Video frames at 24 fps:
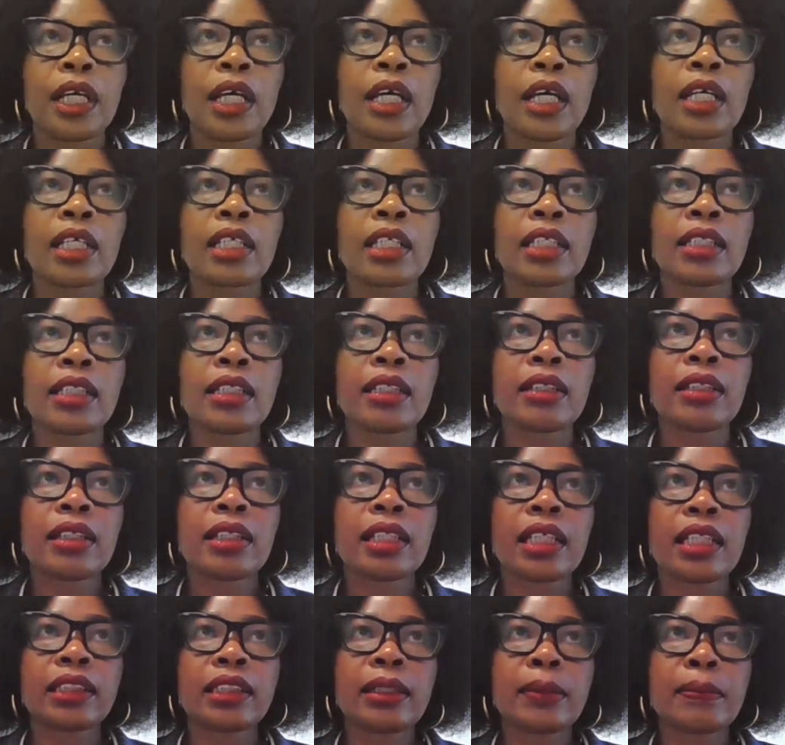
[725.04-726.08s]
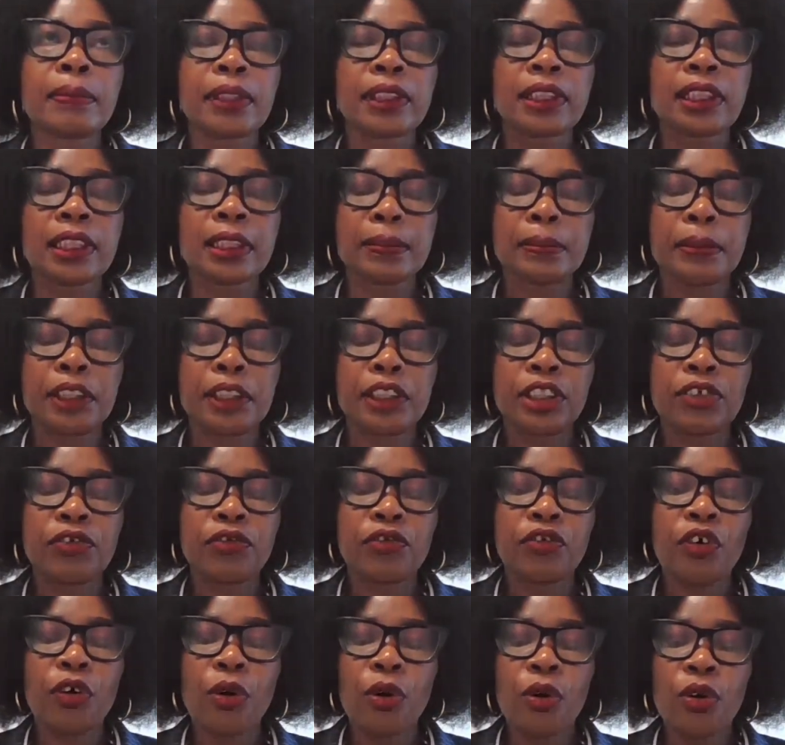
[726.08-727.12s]
uh, getting participation
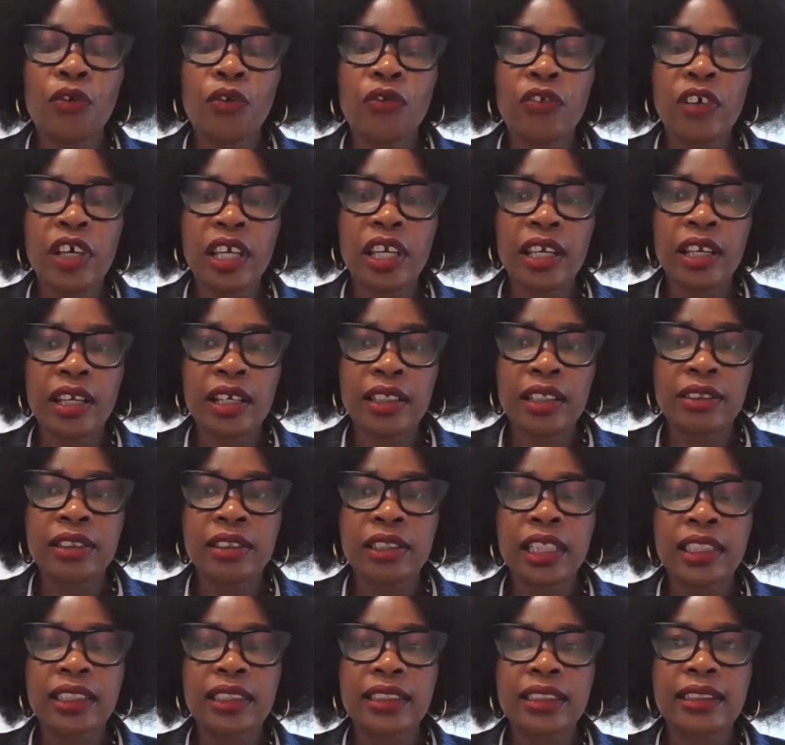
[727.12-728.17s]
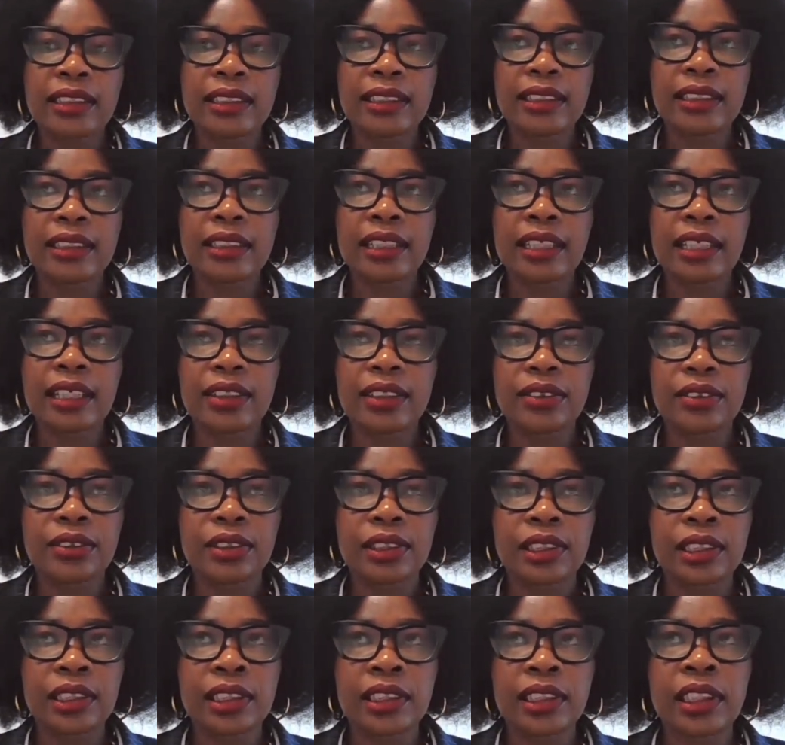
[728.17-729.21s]
for over 160
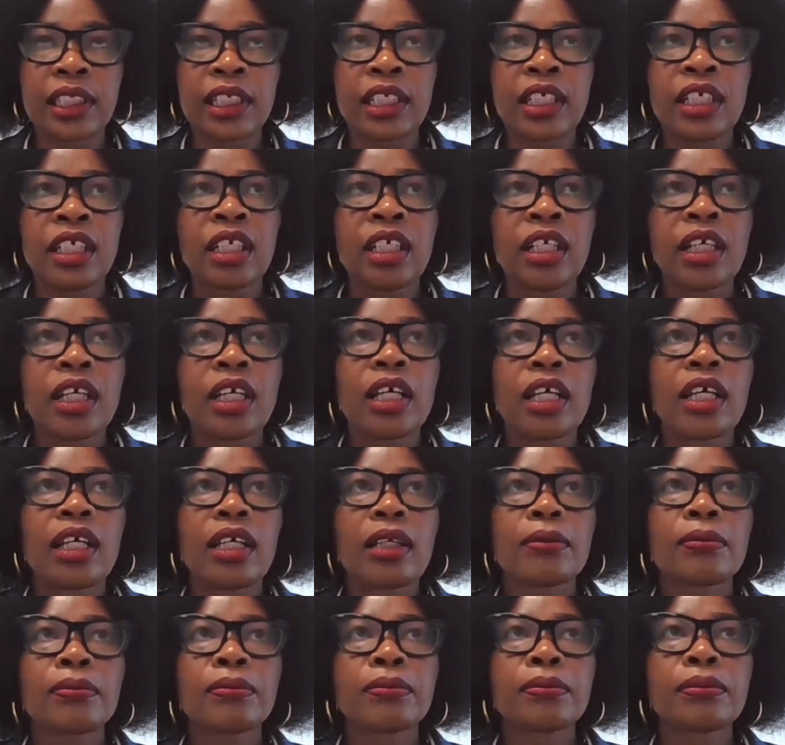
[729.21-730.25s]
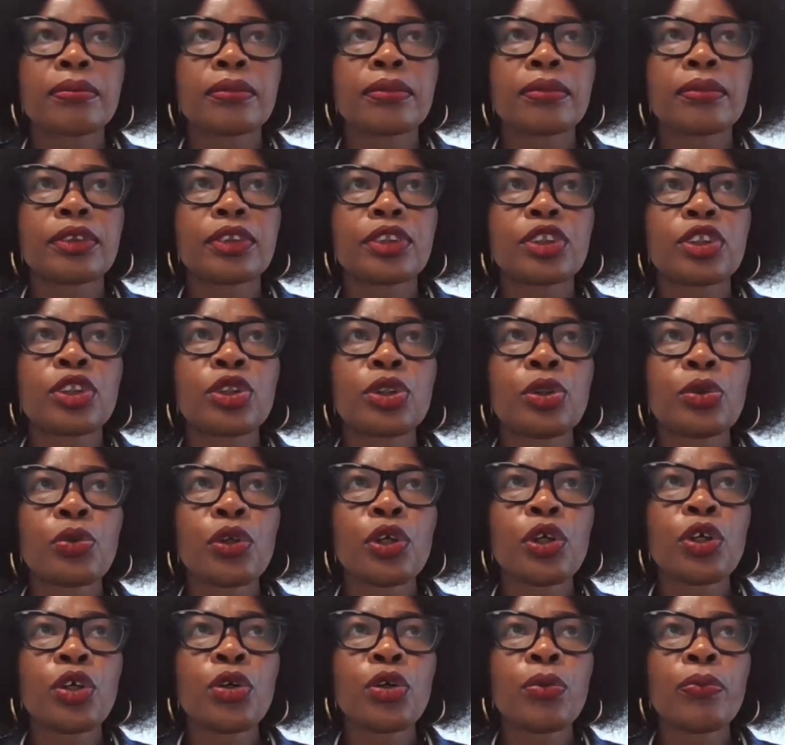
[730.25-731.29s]
countries. You
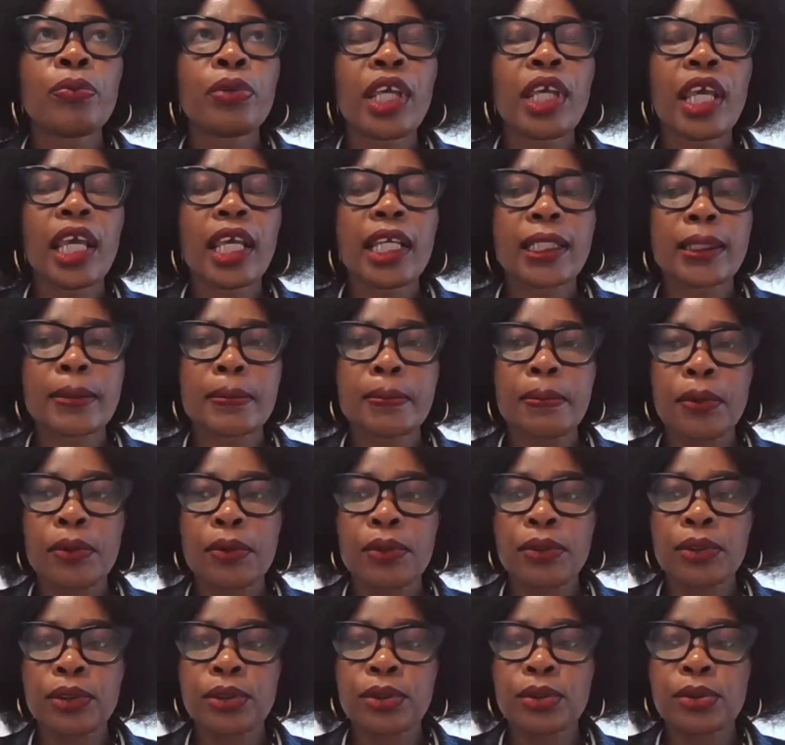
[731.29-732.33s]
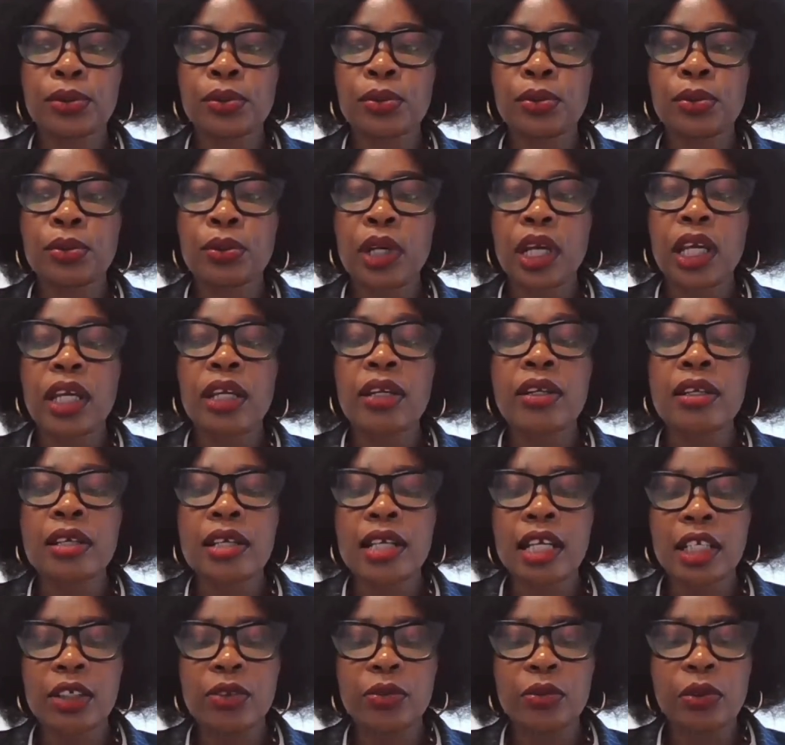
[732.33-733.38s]
will be exposed to a
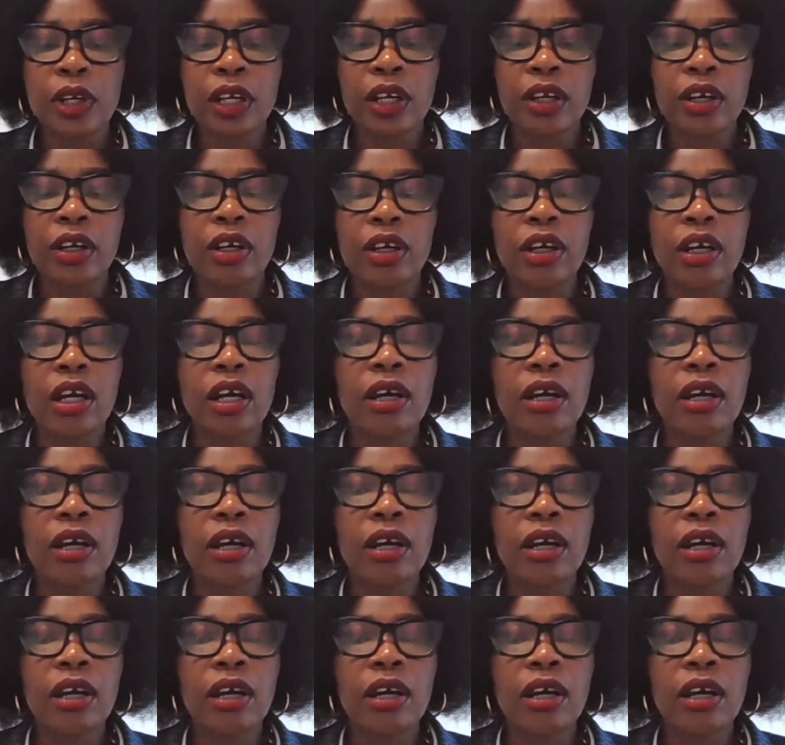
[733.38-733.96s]
network